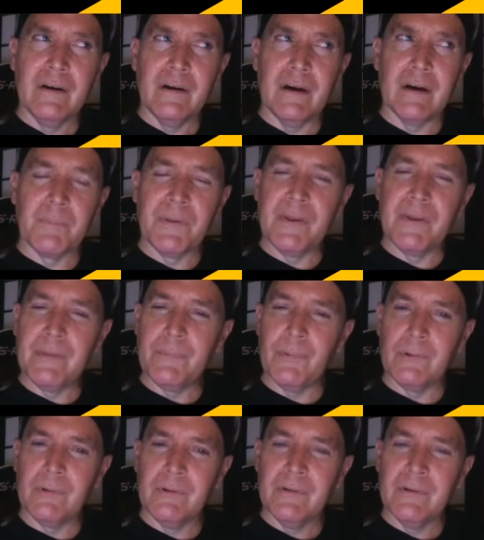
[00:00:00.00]
on
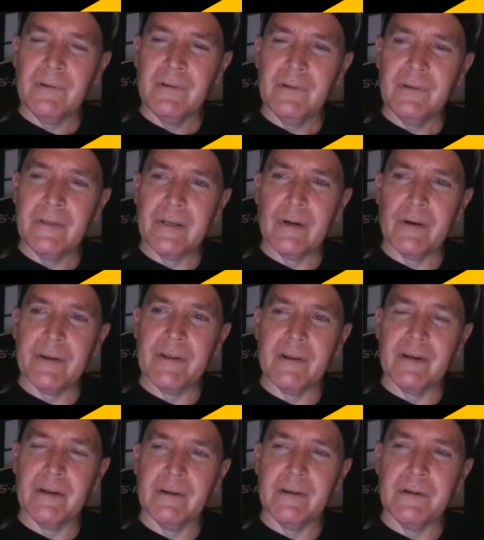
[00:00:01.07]
people, you know, in
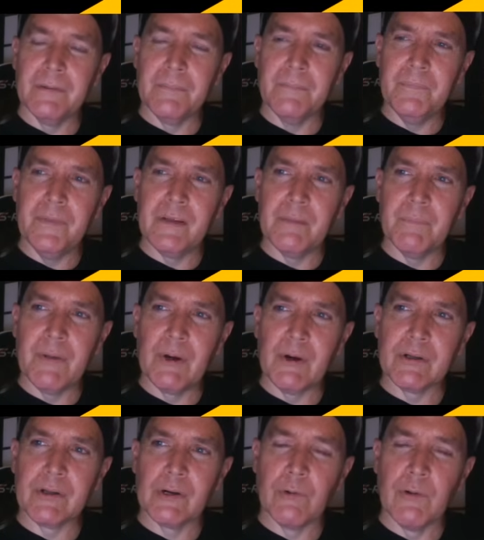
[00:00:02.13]
a uh, in
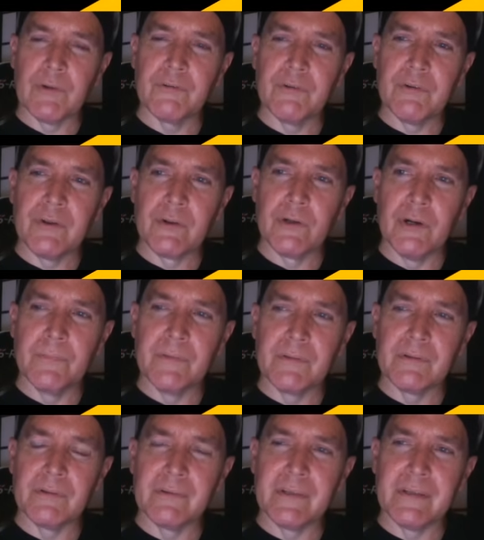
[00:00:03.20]
America or Western Europe
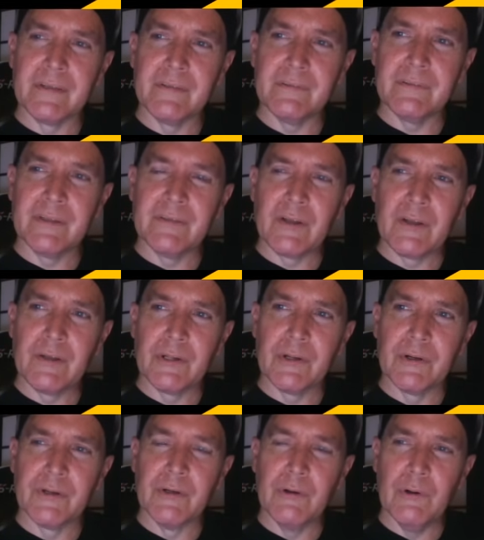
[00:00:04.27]
that that, that
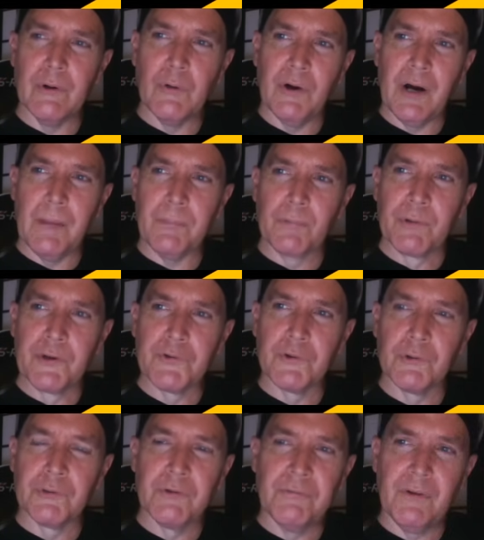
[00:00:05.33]
declare, you know, oh,
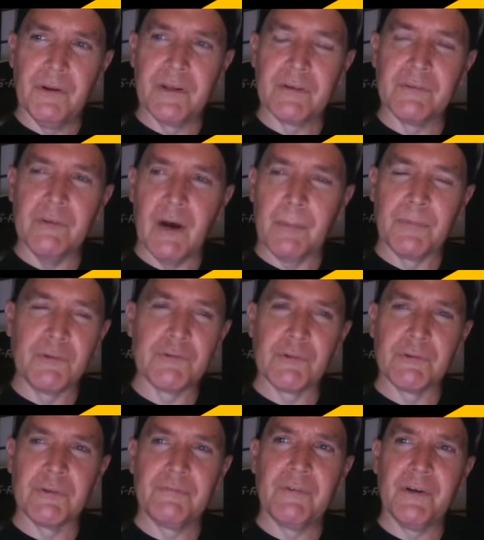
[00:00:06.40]
operational defiance,
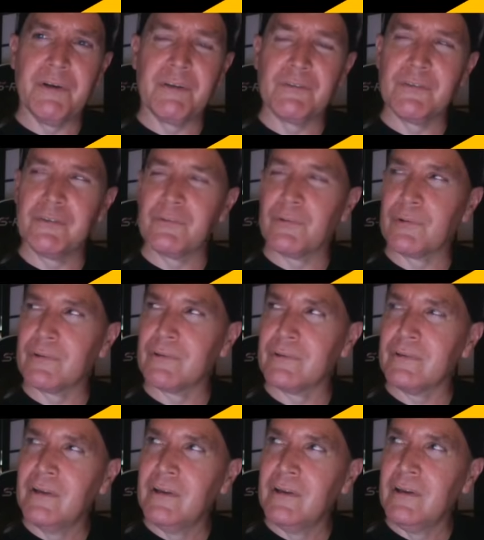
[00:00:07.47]
oppositional defiance disorder.
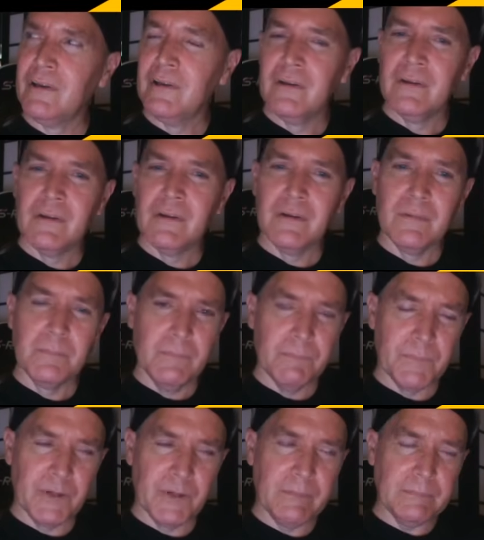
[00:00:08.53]

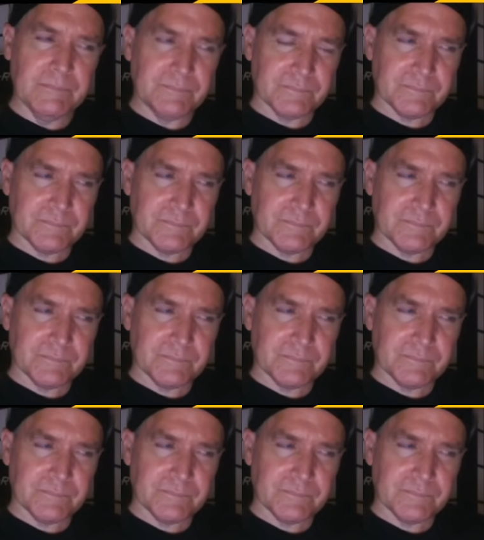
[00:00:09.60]
But